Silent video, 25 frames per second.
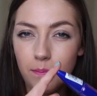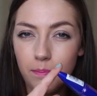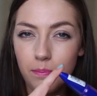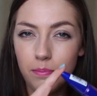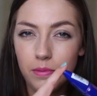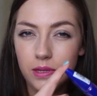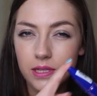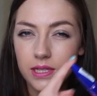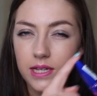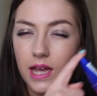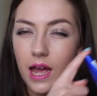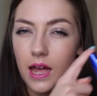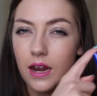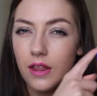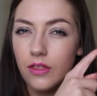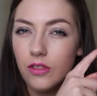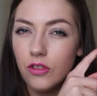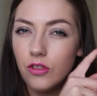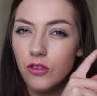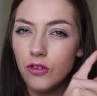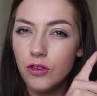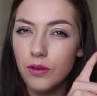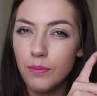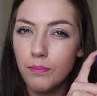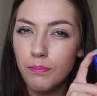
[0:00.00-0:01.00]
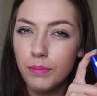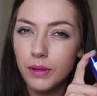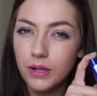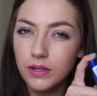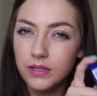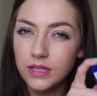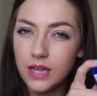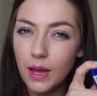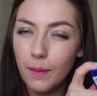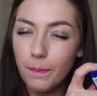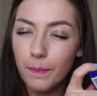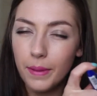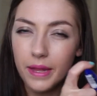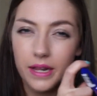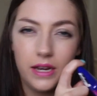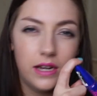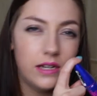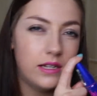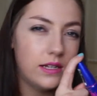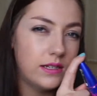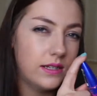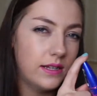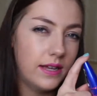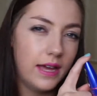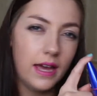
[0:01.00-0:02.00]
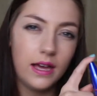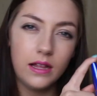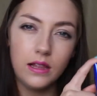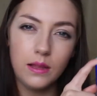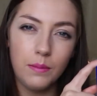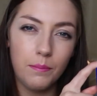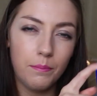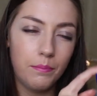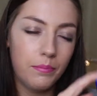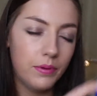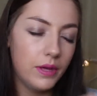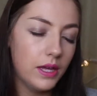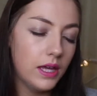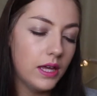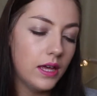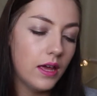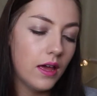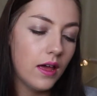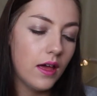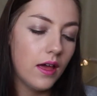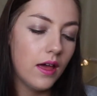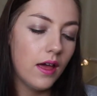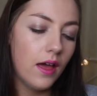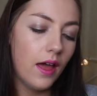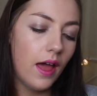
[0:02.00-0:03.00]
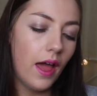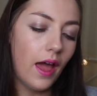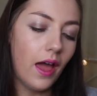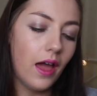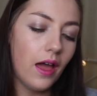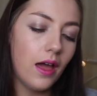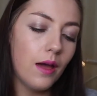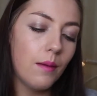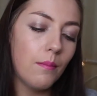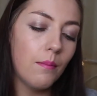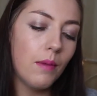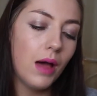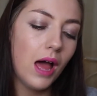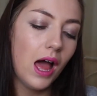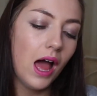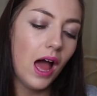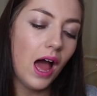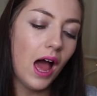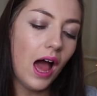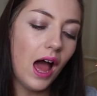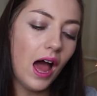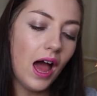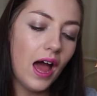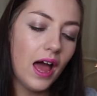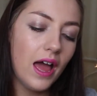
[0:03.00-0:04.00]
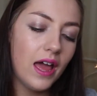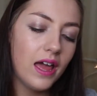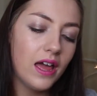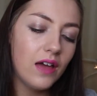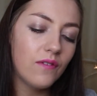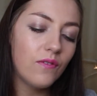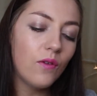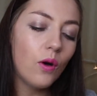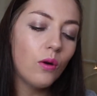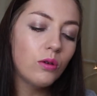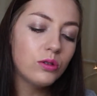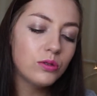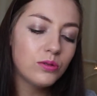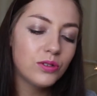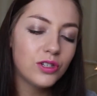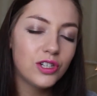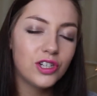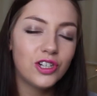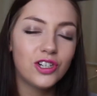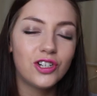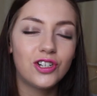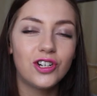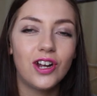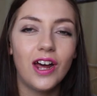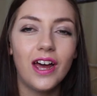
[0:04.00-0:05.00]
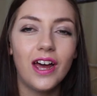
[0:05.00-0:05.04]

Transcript: a mascara that you can build up and it doesn't get clumpy. Um, I have always wanted to